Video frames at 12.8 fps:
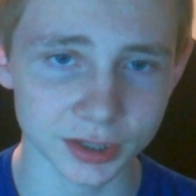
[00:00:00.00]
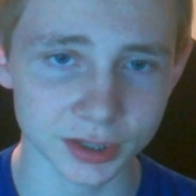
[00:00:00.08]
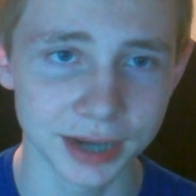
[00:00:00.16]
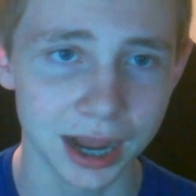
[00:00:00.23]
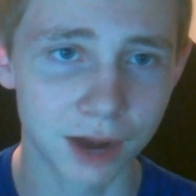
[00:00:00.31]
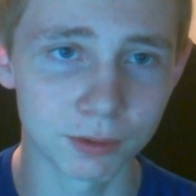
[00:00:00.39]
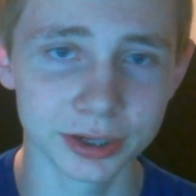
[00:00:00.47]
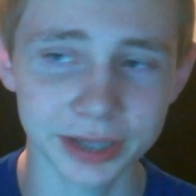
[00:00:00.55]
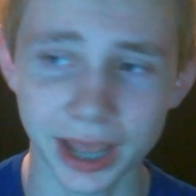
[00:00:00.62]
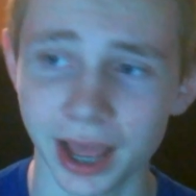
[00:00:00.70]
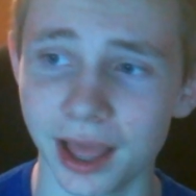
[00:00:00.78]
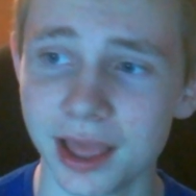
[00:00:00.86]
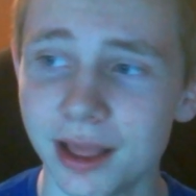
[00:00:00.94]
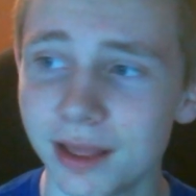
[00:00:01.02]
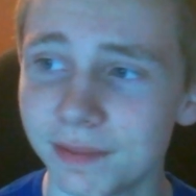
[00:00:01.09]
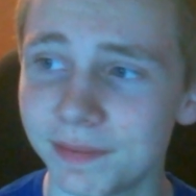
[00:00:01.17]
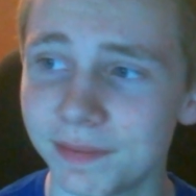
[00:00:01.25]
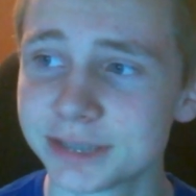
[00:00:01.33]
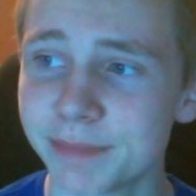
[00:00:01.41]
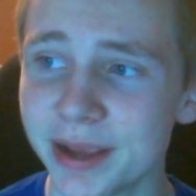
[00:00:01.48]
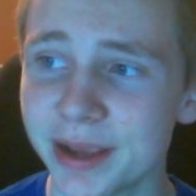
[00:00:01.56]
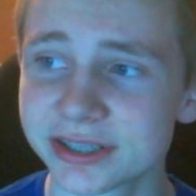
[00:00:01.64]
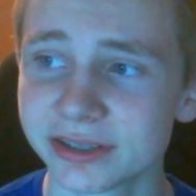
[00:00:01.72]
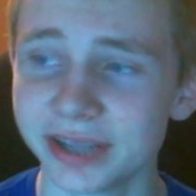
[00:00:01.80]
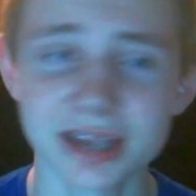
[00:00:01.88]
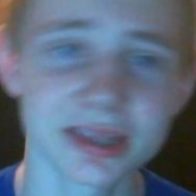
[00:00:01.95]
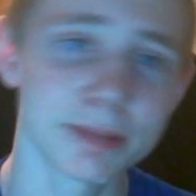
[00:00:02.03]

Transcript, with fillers: Now, uh, yeah, that's basically it.